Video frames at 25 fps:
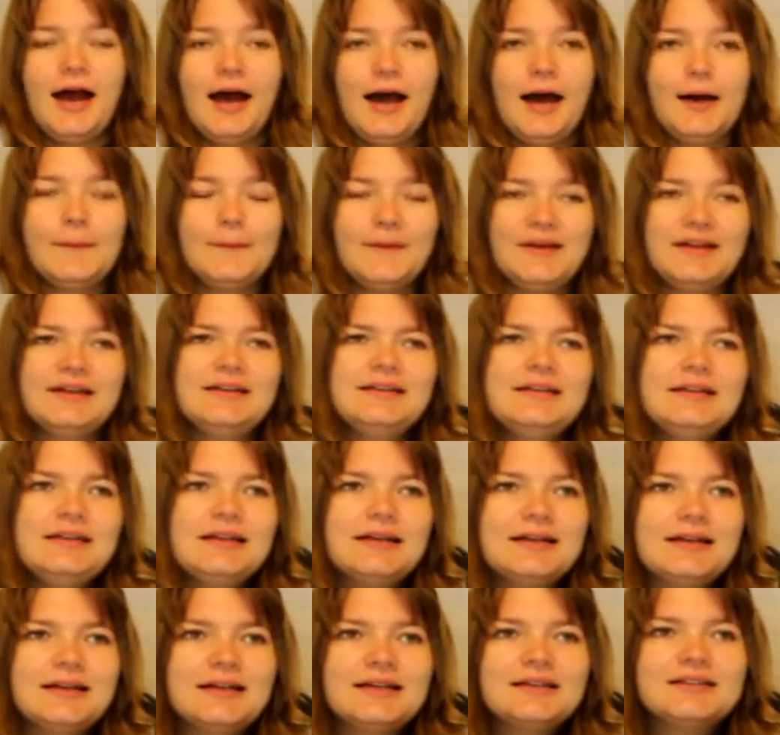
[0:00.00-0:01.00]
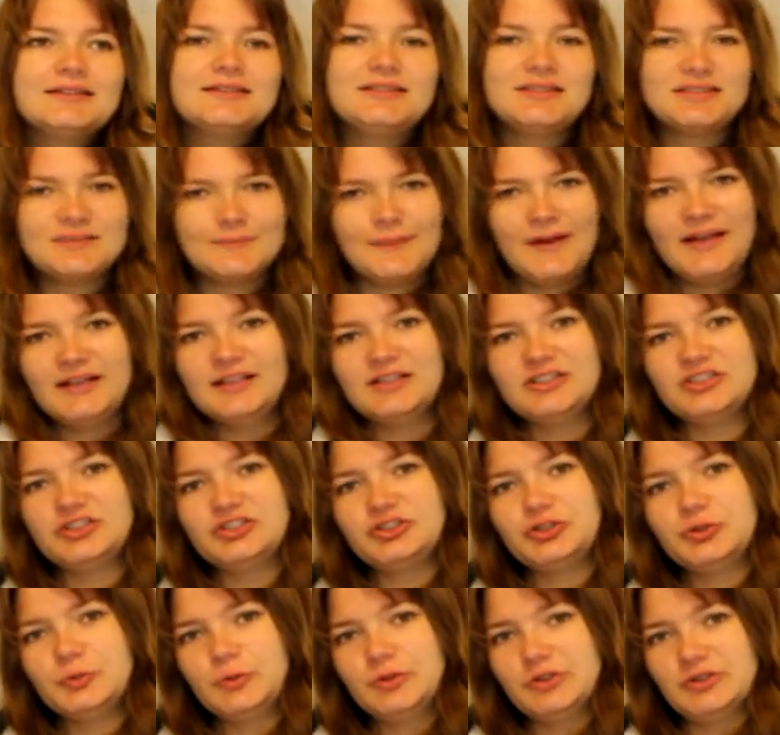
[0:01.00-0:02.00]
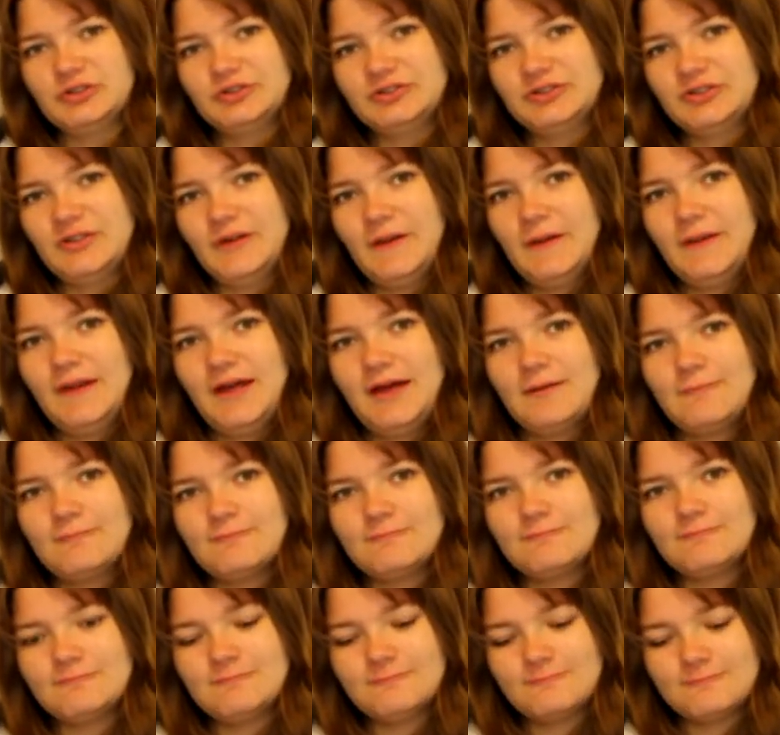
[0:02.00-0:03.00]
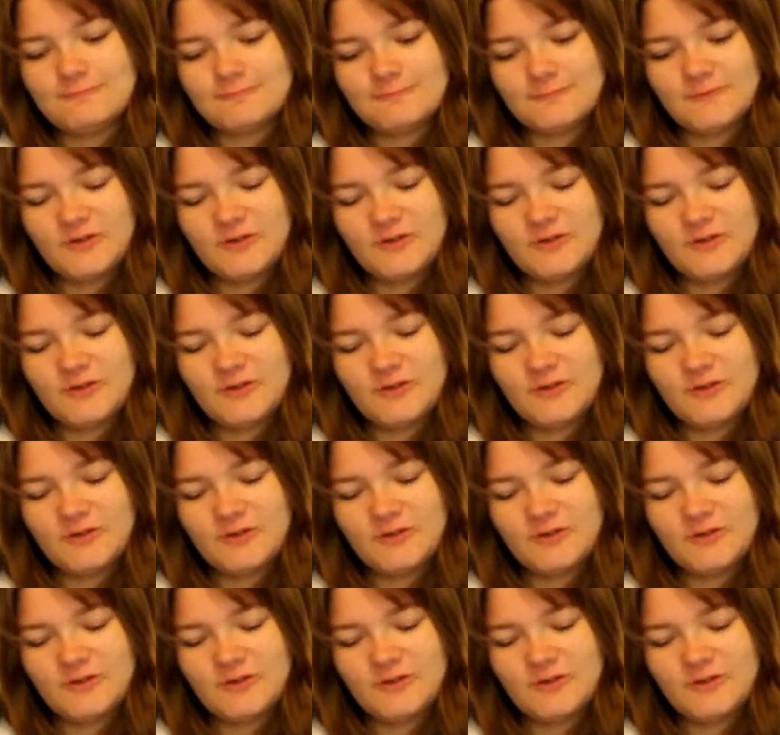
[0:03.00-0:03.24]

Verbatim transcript: I mean, suspenders to us are them